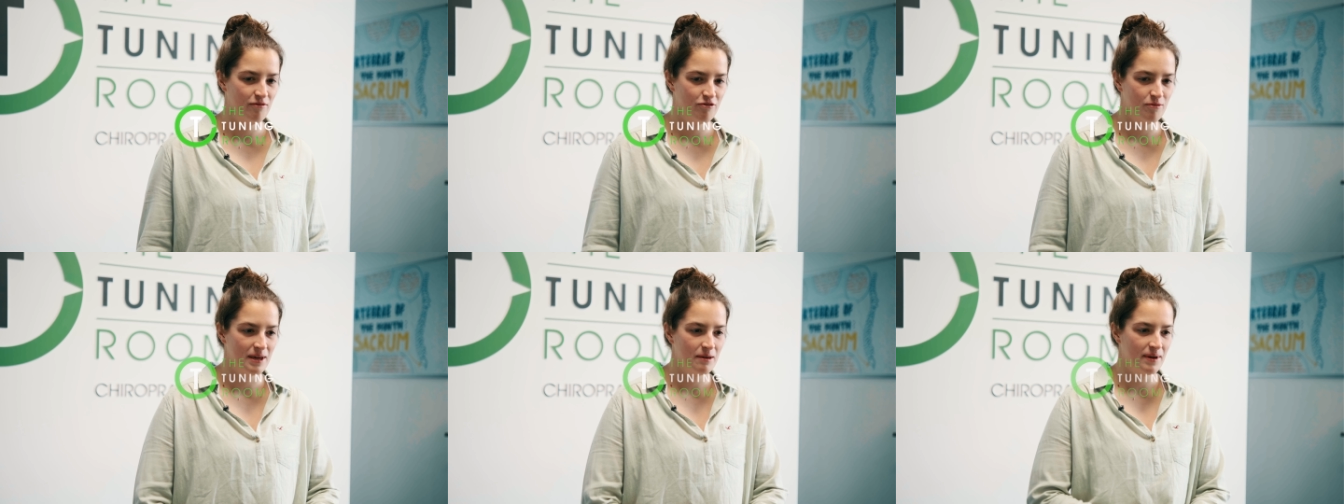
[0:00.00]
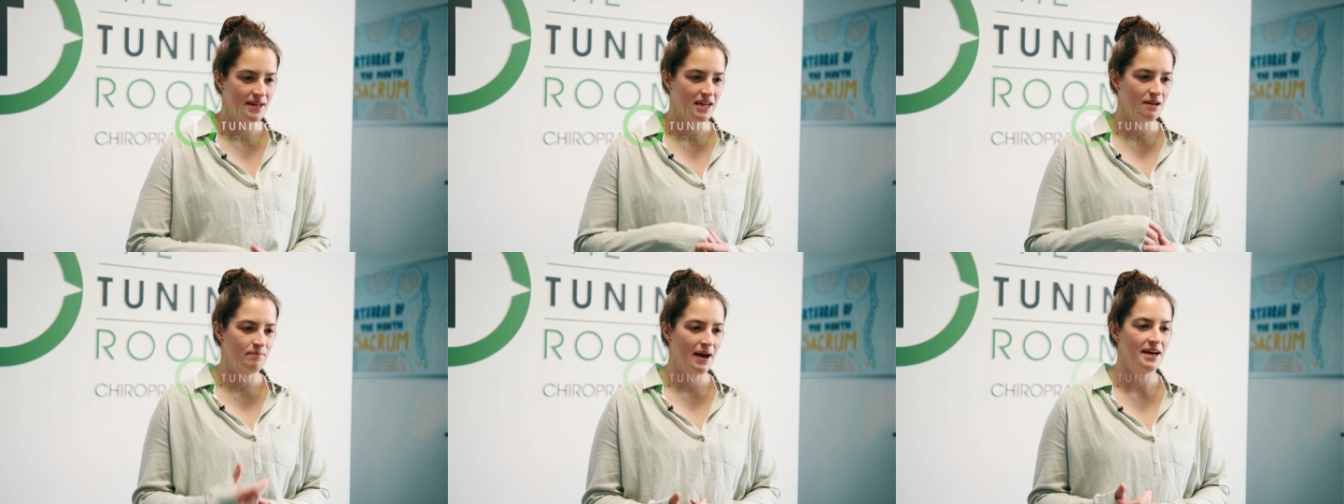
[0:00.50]
For me, being a
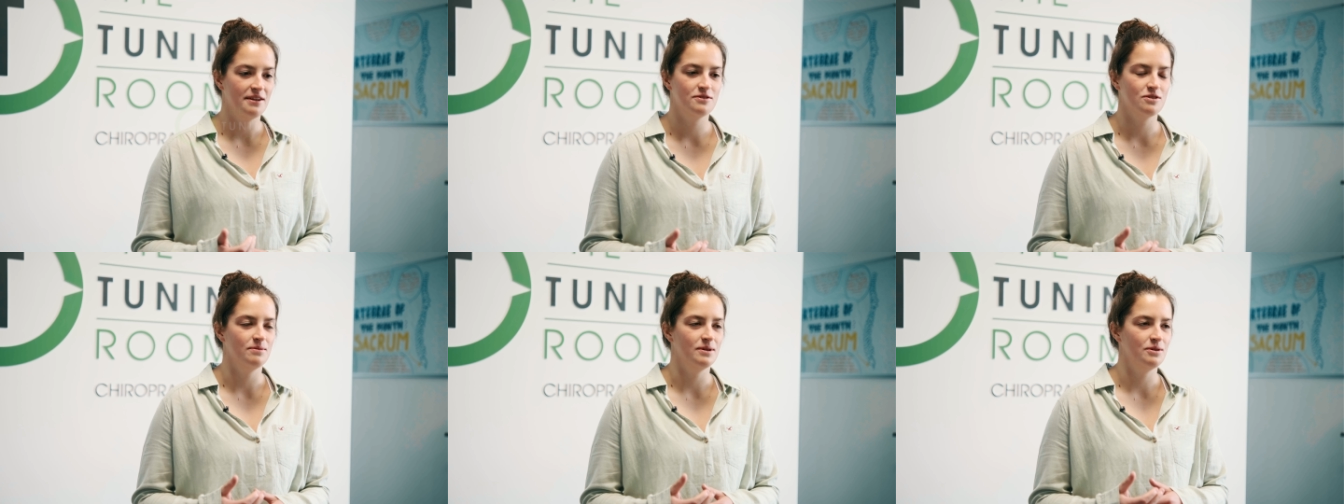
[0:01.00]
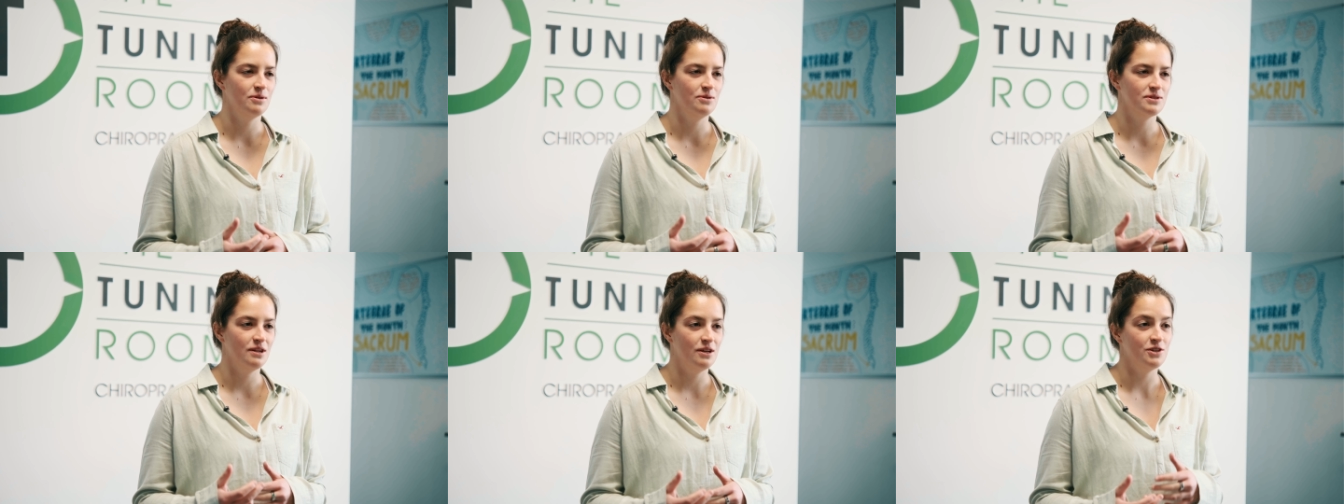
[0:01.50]
competitive swimmer who's
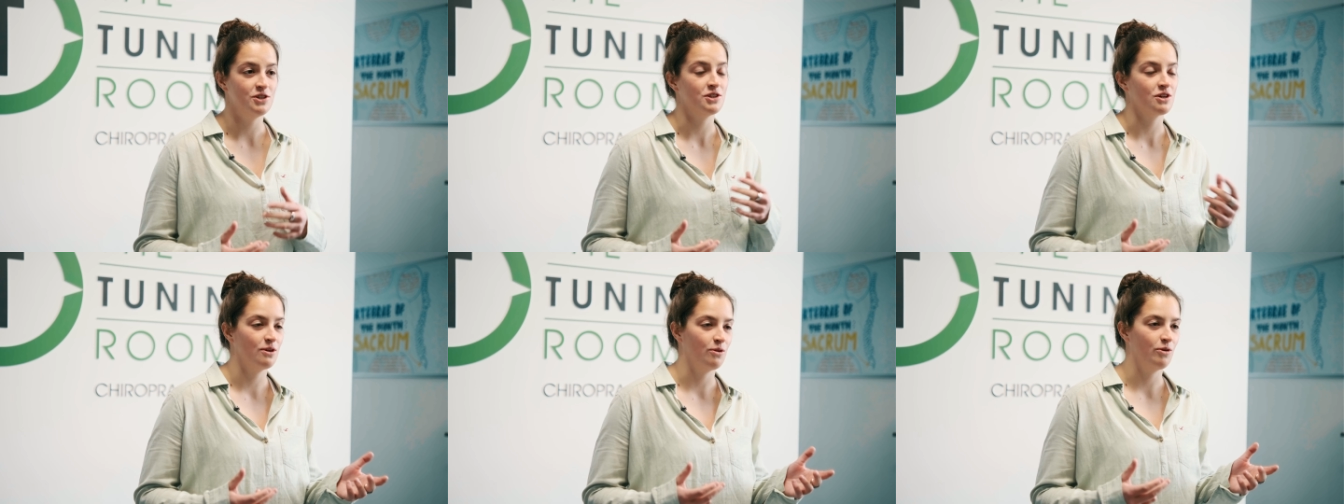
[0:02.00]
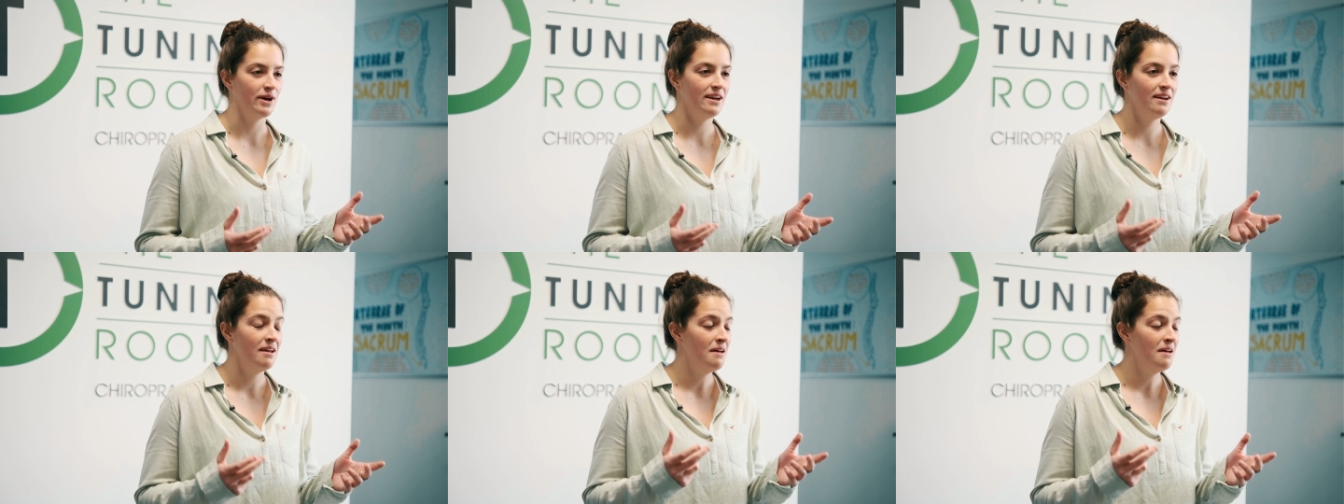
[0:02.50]
allergic to chlorine,